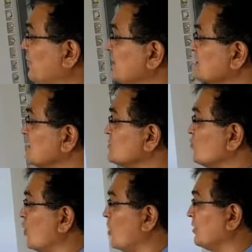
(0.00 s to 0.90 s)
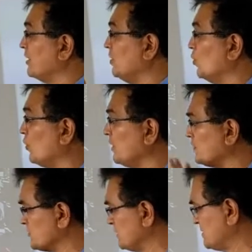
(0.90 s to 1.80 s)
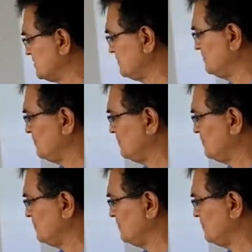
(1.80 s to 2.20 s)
this is what he notices.